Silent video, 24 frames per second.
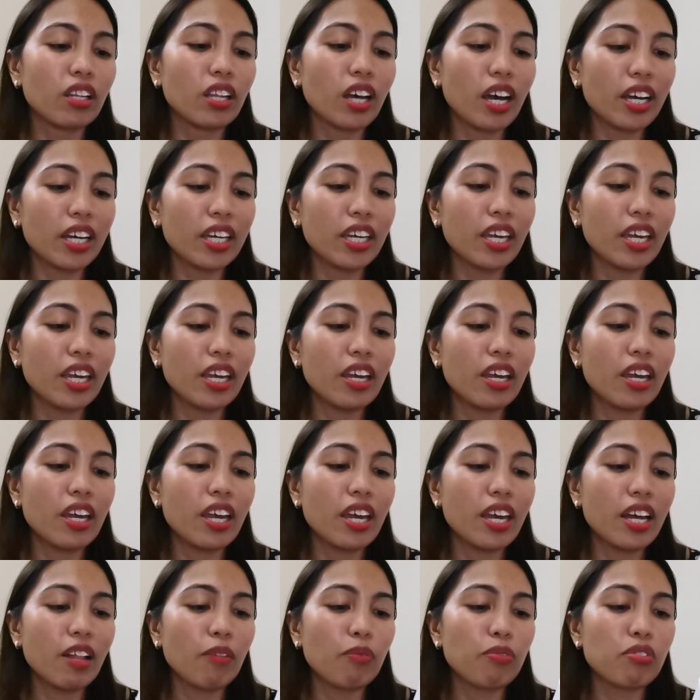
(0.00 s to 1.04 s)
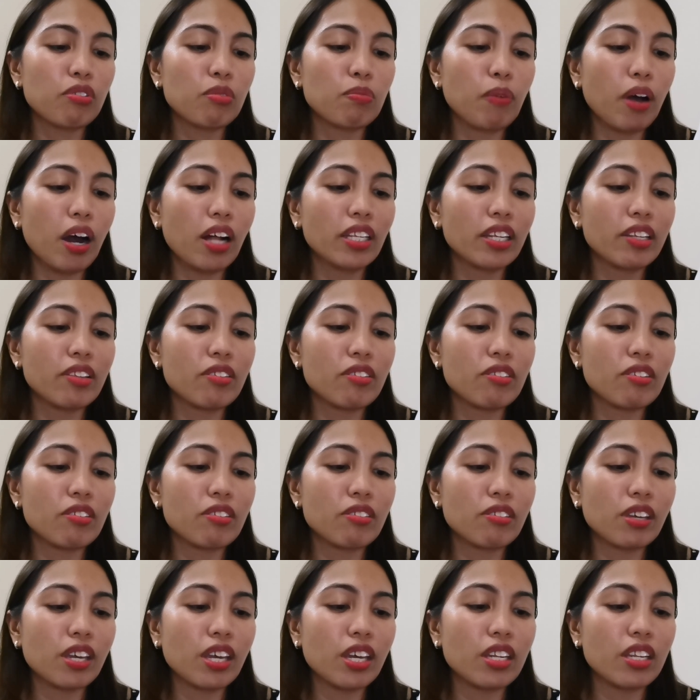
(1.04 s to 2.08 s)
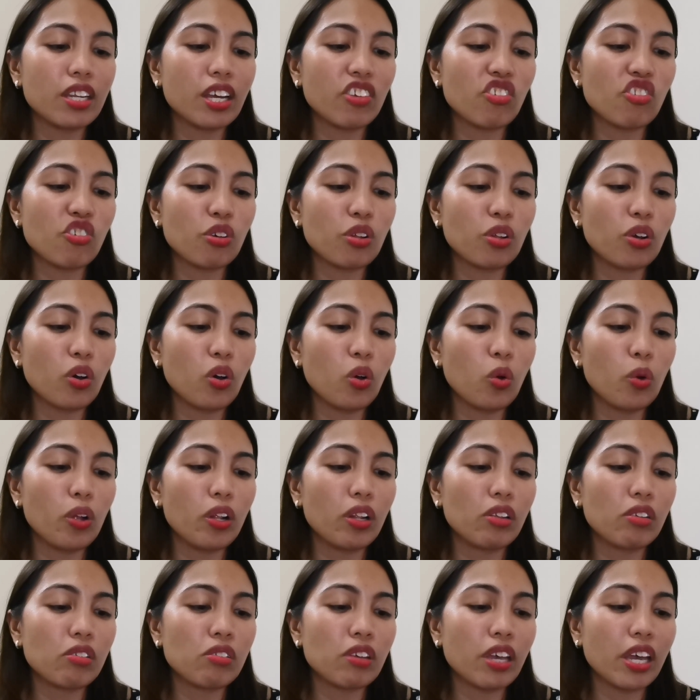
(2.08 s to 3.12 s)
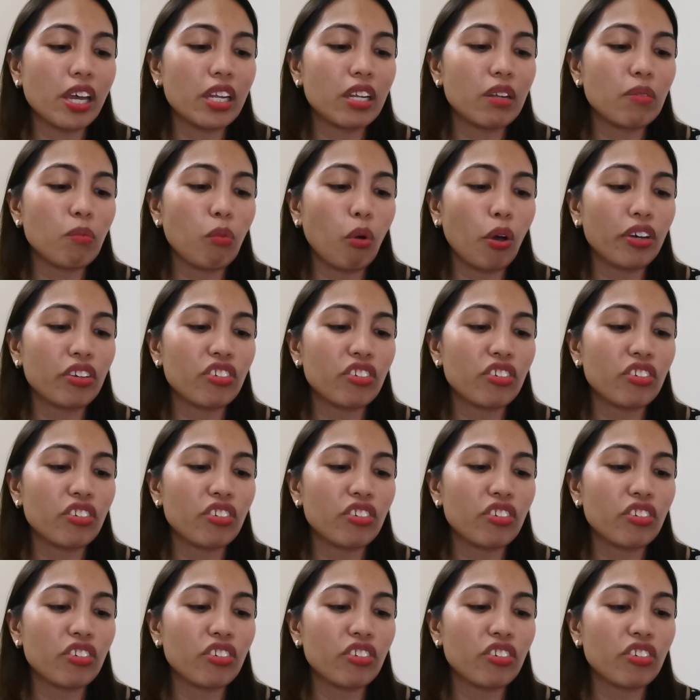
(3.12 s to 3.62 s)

clogging, helps balance the skin natural oils and